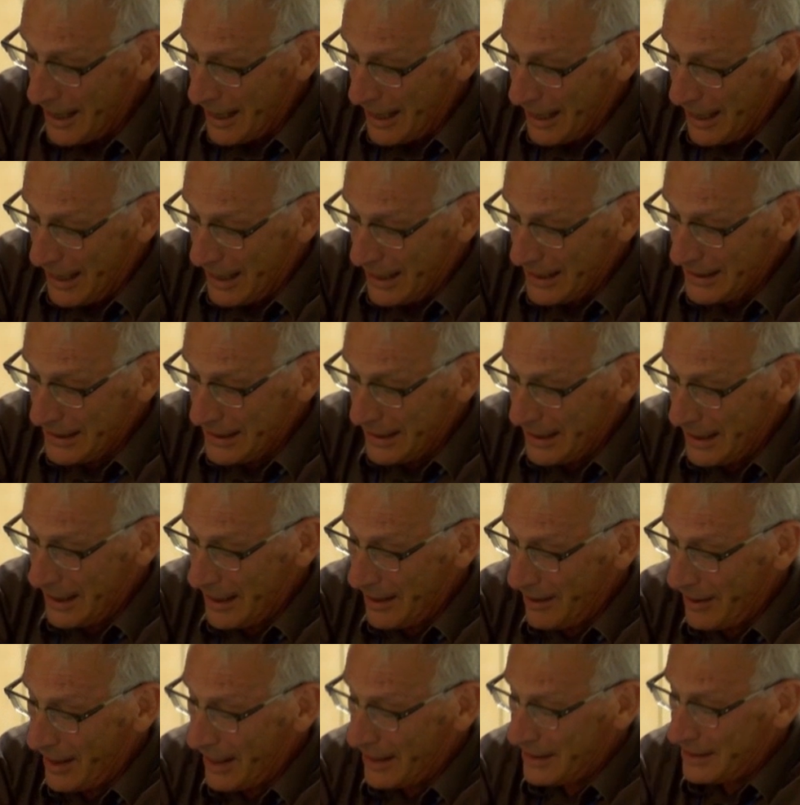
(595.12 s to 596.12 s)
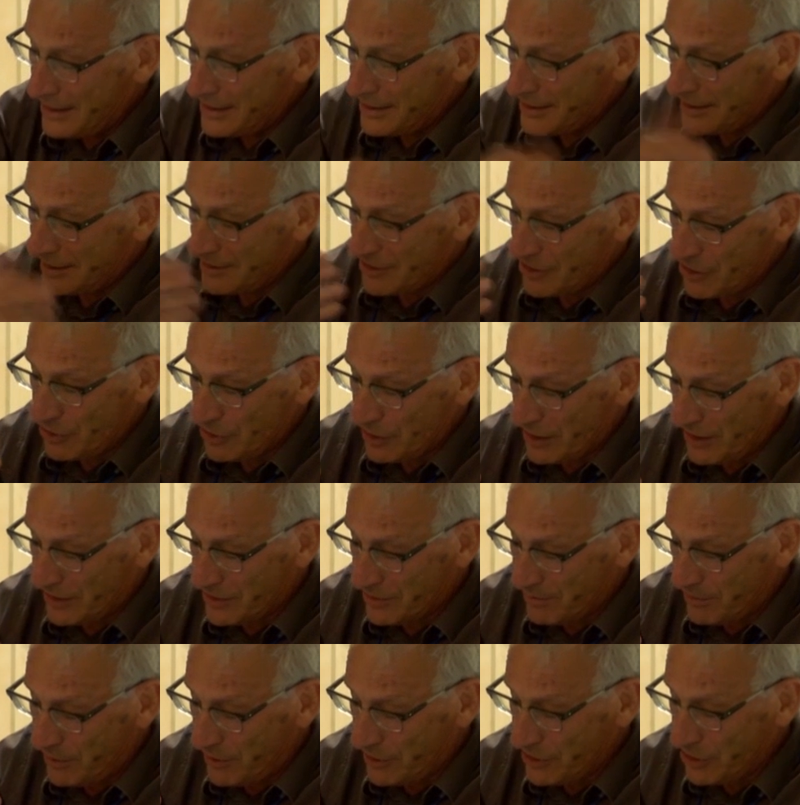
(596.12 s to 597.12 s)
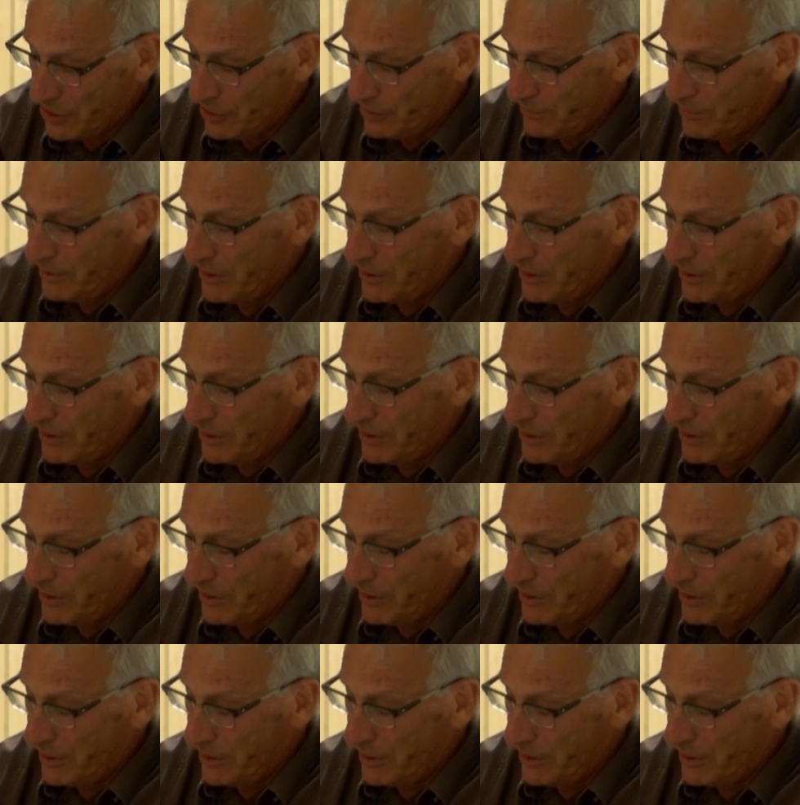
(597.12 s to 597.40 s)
And that is that social anthropology could